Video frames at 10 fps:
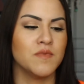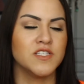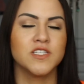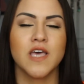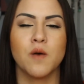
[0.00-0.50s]

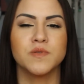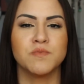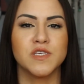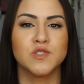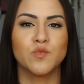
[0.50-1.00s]
It just helps
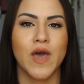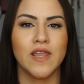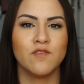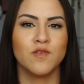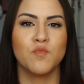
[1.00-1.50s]
me sweat
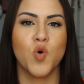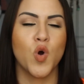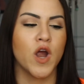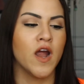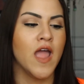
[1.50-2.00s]
even
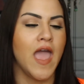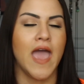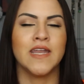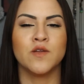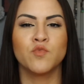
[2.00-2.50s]
more
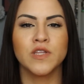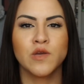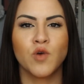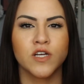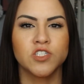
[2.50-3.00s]
and it
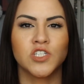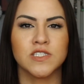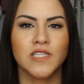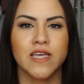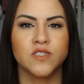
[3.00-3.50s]
really works
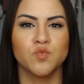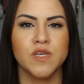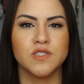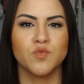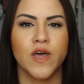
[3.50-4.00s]
just like
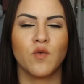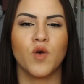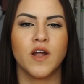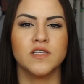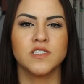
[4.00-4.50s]
Sweet Sweat
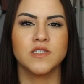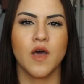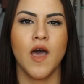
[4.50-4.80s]
where it just uh,